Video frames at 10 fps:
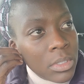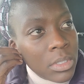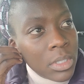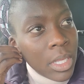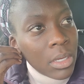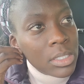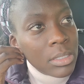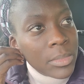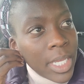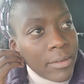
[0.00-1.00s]
They all
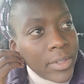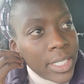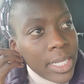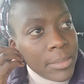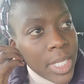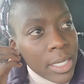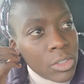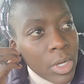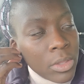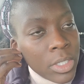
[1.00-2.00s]
seem to have like name
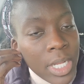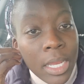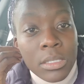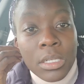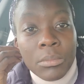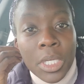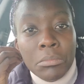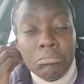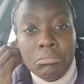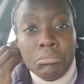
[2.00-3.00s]
tags around their necks, and I'm
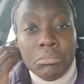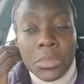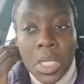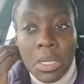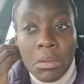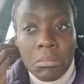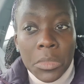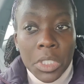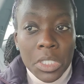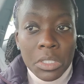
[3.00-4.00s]
like,
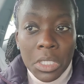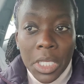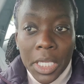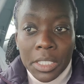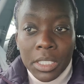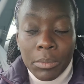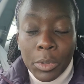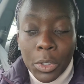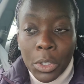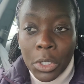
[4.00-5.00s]
doesn't look like a
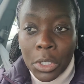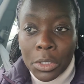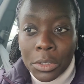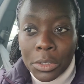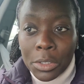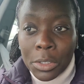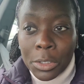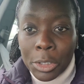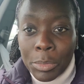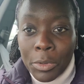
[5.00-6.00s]
typical
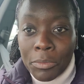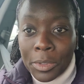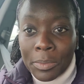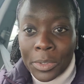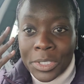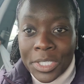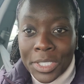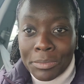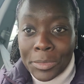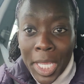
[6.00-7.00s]
group of people just
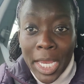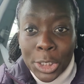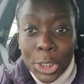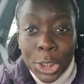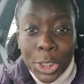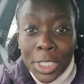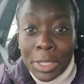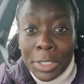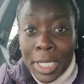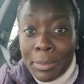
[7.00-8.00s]
casually chilling in
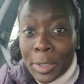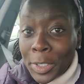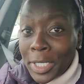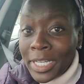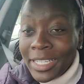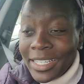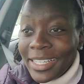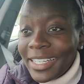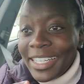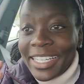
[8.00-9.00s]
their neighborhood
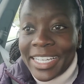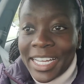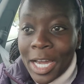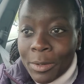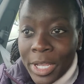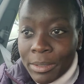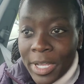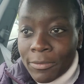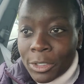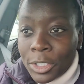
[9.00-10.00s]
on a random
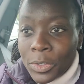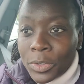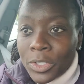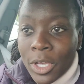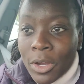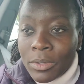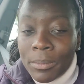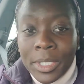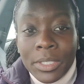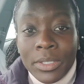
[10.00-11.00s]
afternoon. So
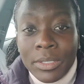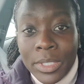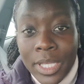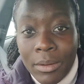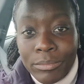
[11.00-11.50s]
I'm gonna go see what's up.